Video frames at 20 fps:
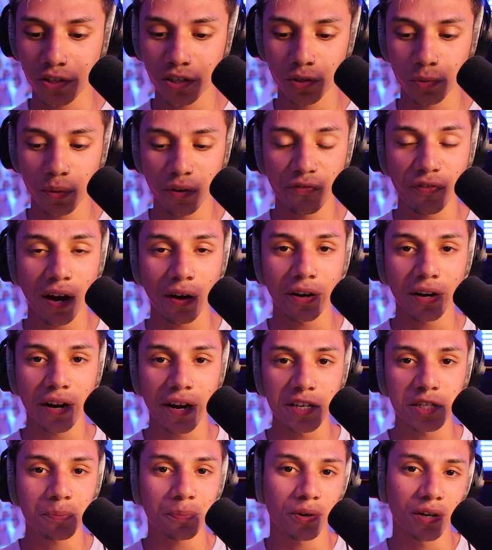since we found a
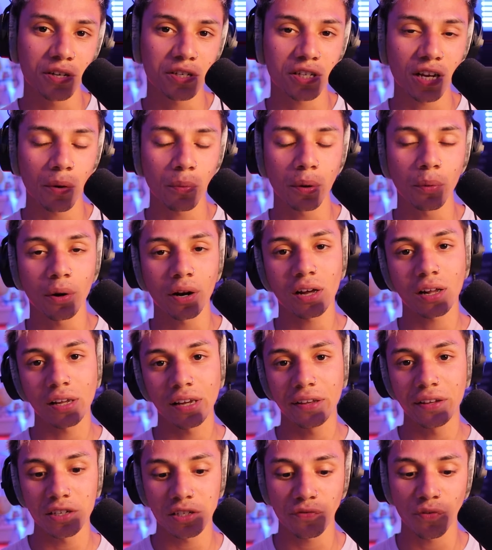nice preset, we want to
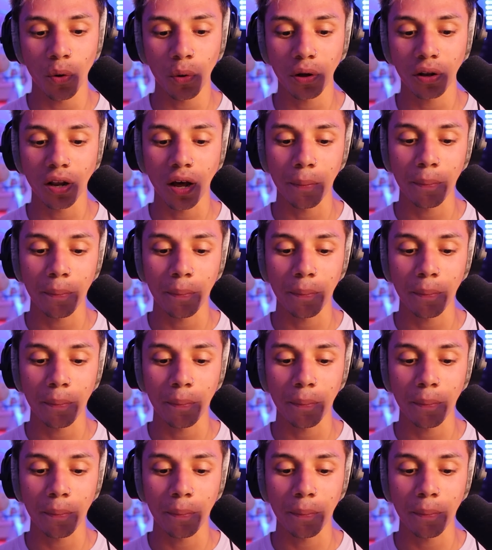clean this vocal